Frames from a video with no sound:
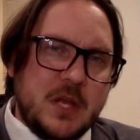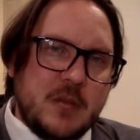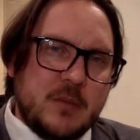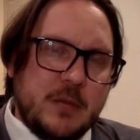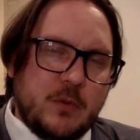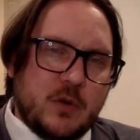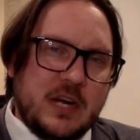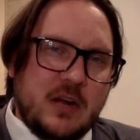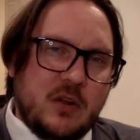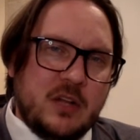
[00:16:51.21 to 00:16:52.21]
People are
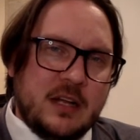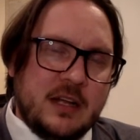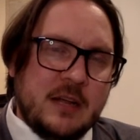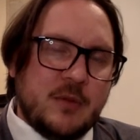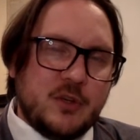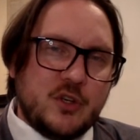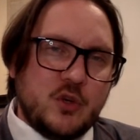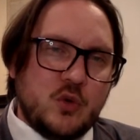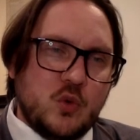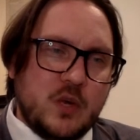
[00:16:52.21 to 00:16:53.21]
now able
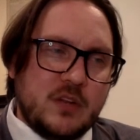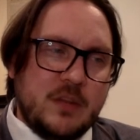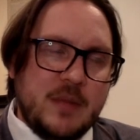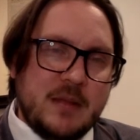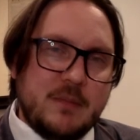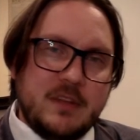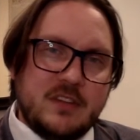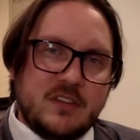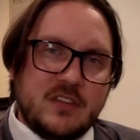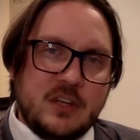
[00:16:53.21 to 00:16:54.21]
to quickly make
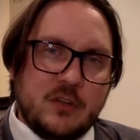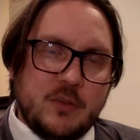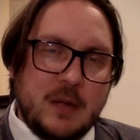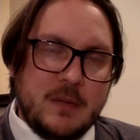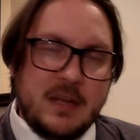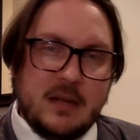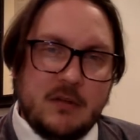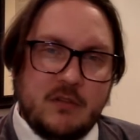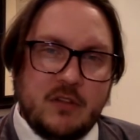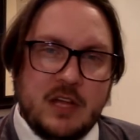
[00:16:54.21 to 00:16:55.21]
business deals by being able
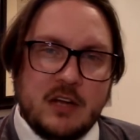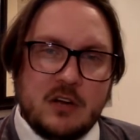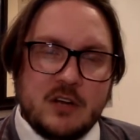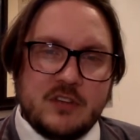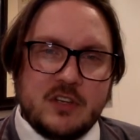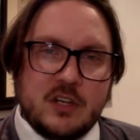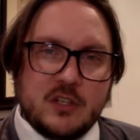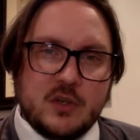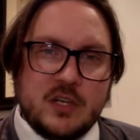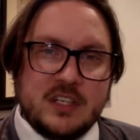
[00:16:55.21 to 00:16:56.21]
to fly across the
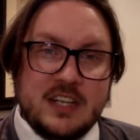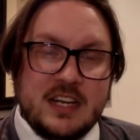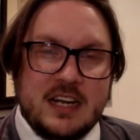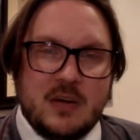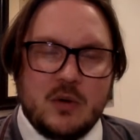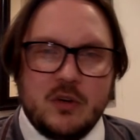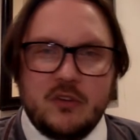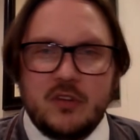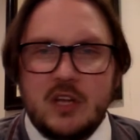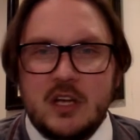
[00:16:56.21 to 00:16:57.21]
country in 10
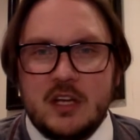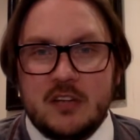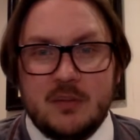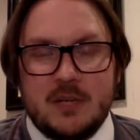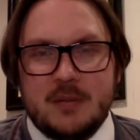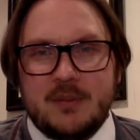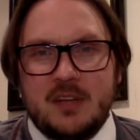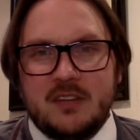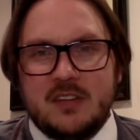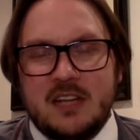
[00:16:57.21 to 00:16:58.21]
hours, sometimes
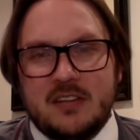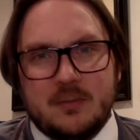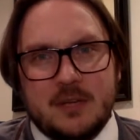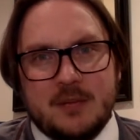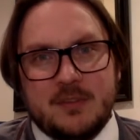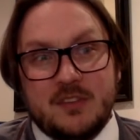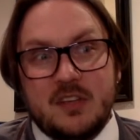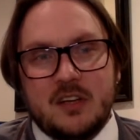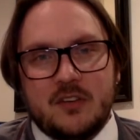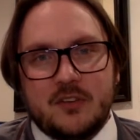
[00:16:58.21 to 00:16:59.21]
less than that, sometimes
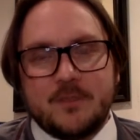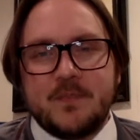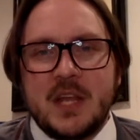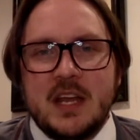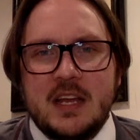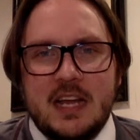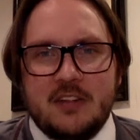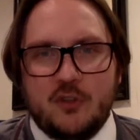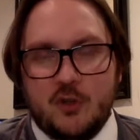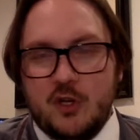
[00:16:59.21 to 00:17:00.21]
6. And
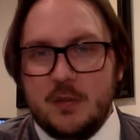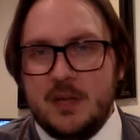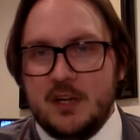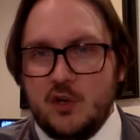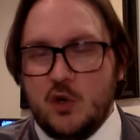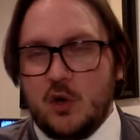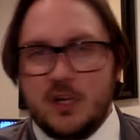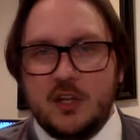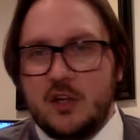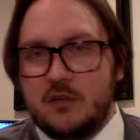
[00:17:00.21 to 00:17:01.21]
so you could be in New York
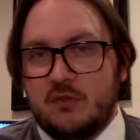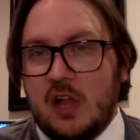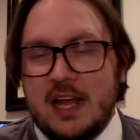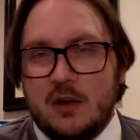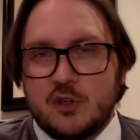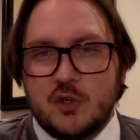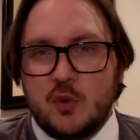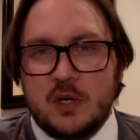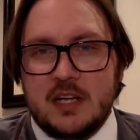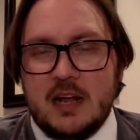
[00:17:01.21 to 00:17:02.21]
and you could fly out
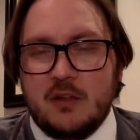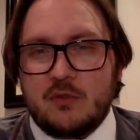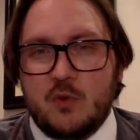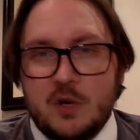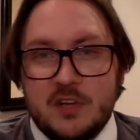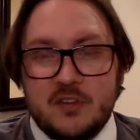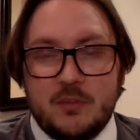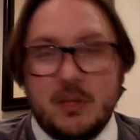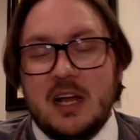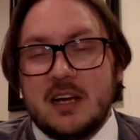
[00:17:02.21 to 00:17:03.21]
to a California
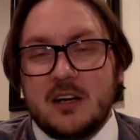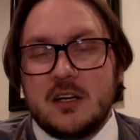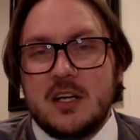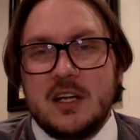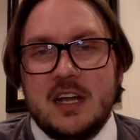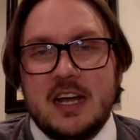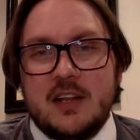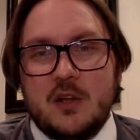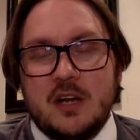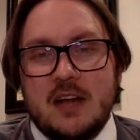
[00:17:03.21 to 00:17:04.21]
supplier and
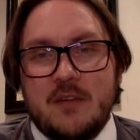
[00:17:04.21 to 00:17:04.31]
you could have a